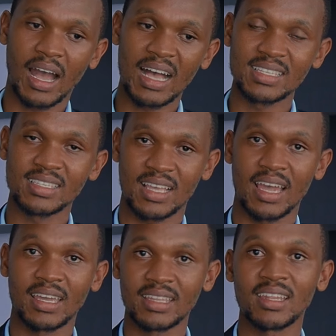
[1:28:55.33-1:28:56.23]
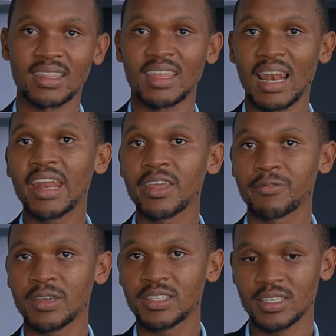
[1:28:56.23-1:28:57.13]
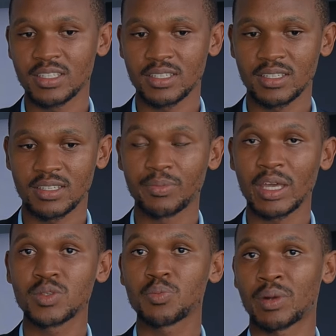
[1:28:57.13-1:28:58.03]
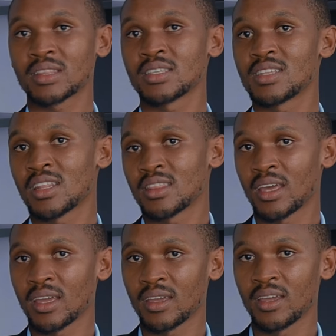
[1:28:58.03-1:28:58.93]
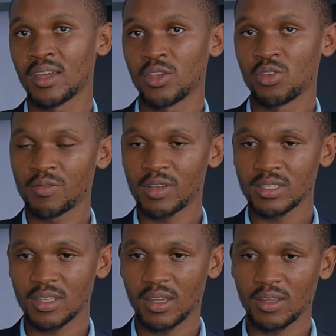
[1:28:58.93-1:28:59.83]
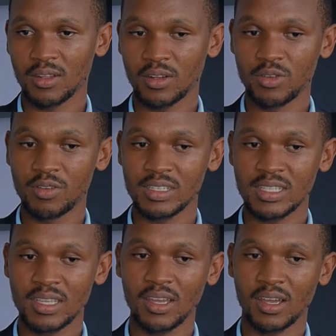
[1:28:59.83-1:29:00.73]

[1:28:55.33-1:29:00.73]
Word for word: as in, in the learning phase, it's sometimes practiced in the univers in university.